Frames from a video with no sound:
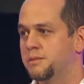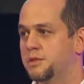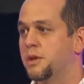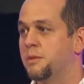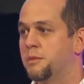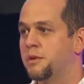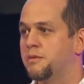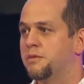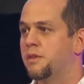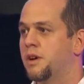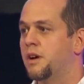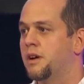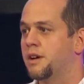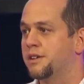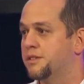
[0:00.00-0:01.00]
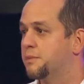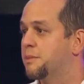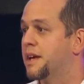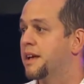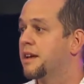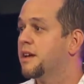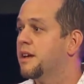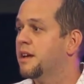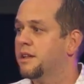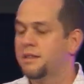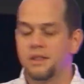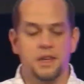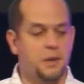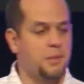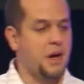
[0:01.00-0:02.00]
some of uh, us may
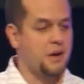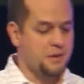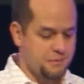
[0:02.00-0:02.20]
think about